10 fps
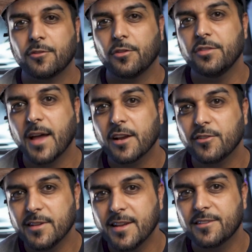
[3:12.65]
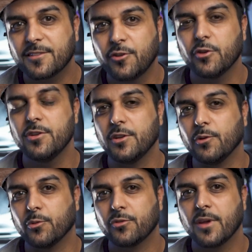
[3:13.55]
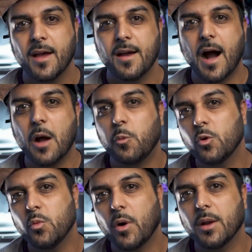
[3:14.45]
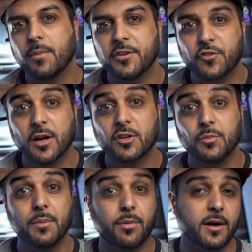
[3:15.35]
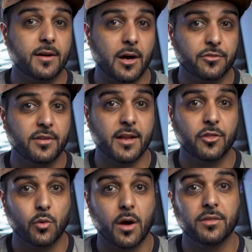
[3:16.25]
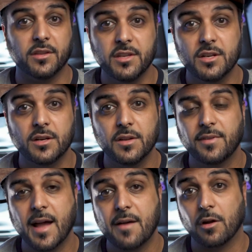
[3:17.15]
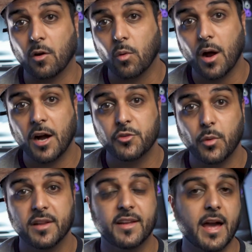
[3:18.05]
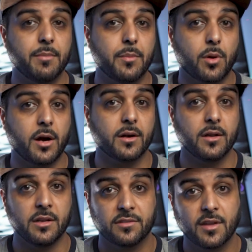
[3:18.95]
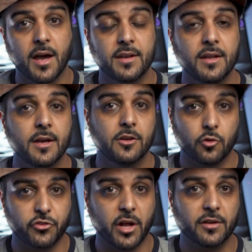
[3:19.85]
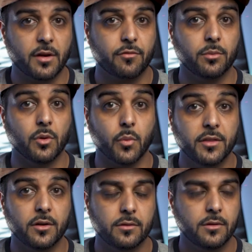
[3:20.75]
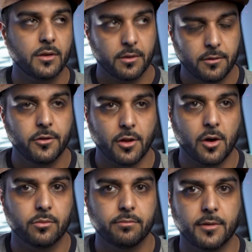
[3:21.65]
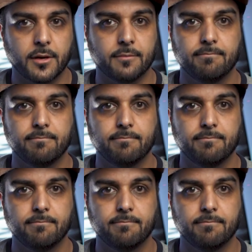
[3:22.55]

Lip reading: So this actually is good news. I wouldn't want my truck to be parked outside throughout the year if I have a garage where it can be parked inside to shelter it from the weather. You know, the